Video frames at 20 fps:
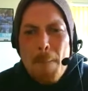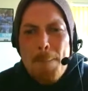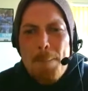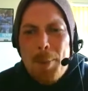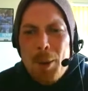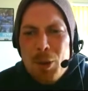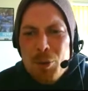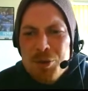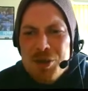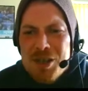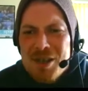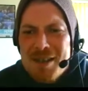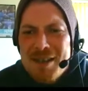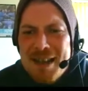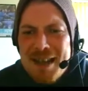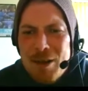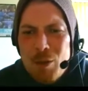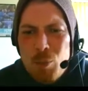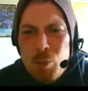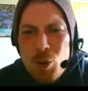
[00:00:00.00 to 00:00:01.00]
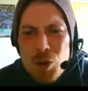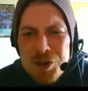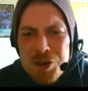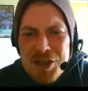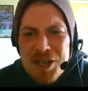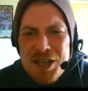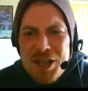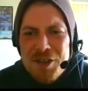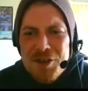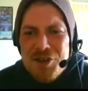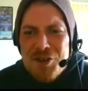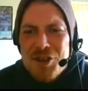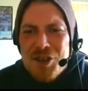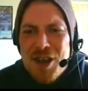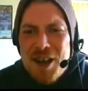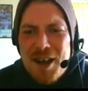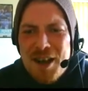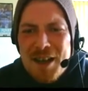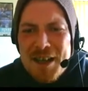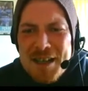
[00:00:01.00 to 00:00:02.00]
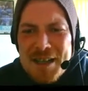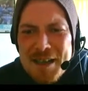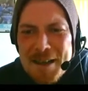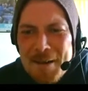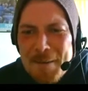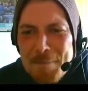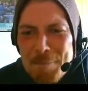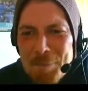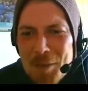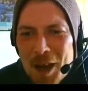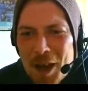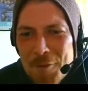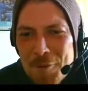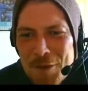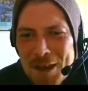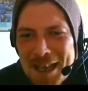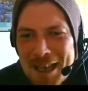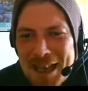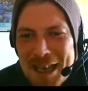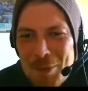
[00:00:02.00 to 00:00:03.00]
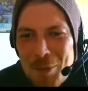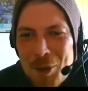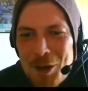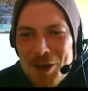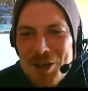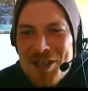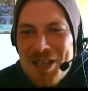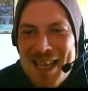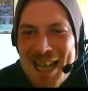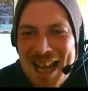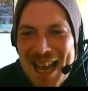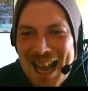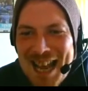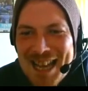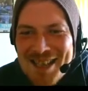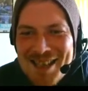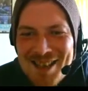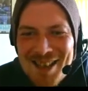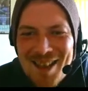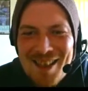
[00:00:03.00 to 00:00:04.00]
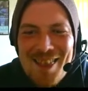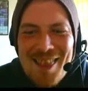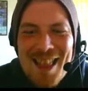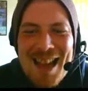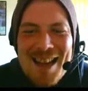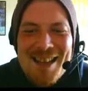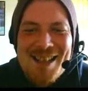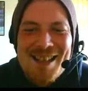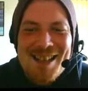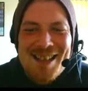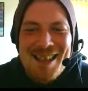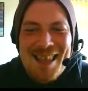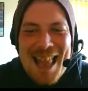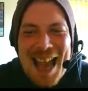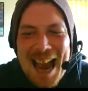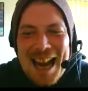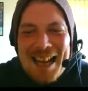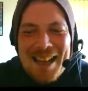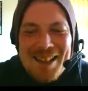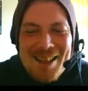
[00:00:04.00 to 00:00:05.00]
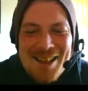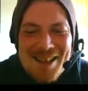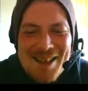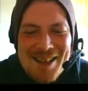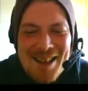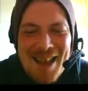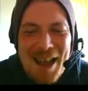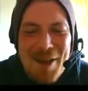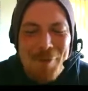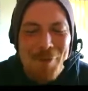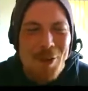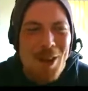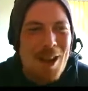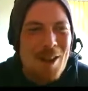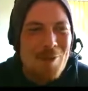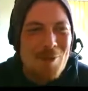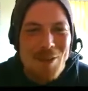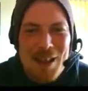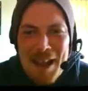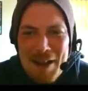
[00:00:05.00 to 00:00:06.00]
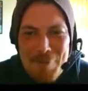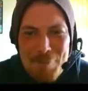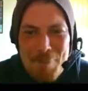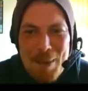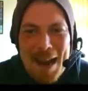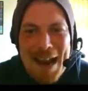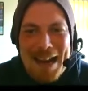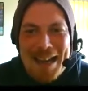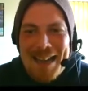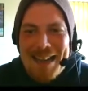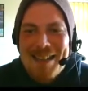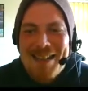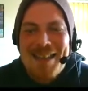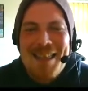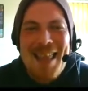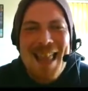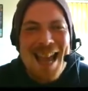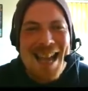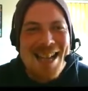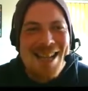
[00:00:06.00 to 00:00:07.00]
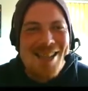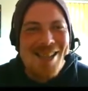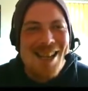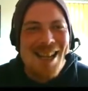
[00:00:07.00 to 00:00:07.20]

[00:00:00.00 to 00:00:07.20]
Bolton nil. Was he onside? I think he was, yes. The last slackness left from that left back has let us